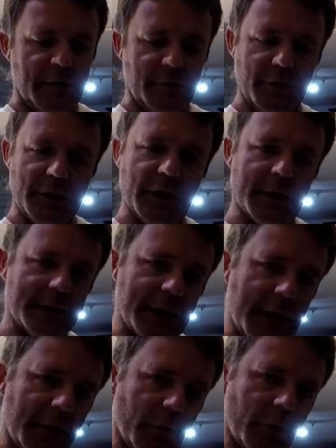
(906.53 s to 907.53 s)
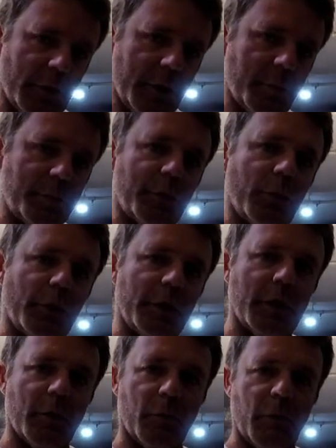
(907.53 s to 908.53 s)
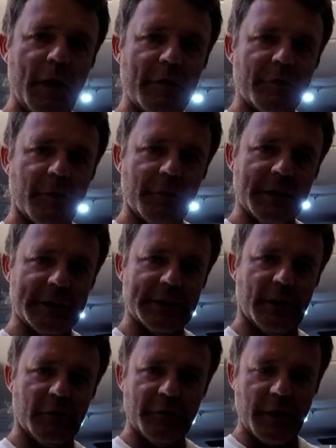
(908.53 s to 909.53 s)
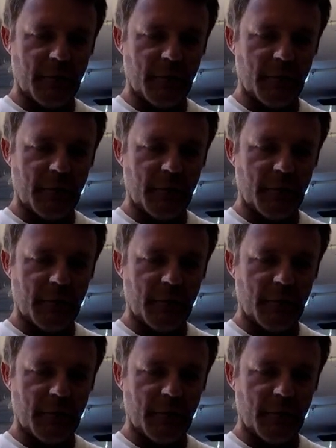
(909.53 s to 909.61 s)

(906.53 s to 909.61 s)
If you get a tangle in it, pull it away from itself.